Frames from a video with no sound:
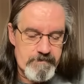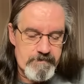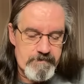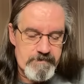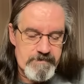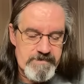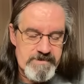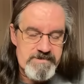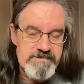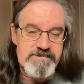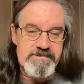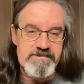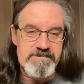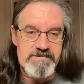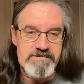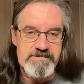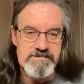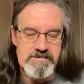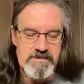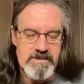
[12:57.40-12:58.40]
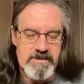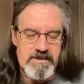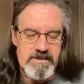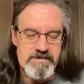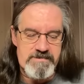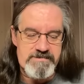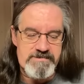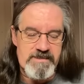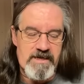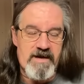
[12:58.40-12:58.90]
This is
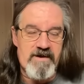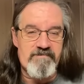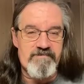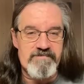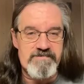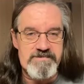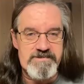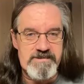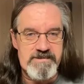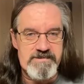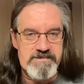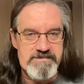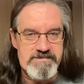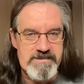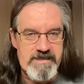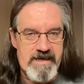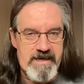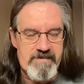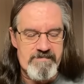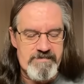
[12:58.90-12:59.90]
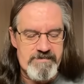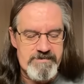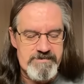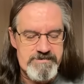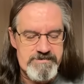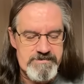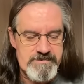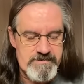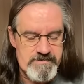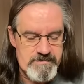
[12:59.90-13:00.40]
sovereignty
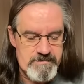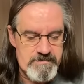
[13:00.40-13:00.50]
established.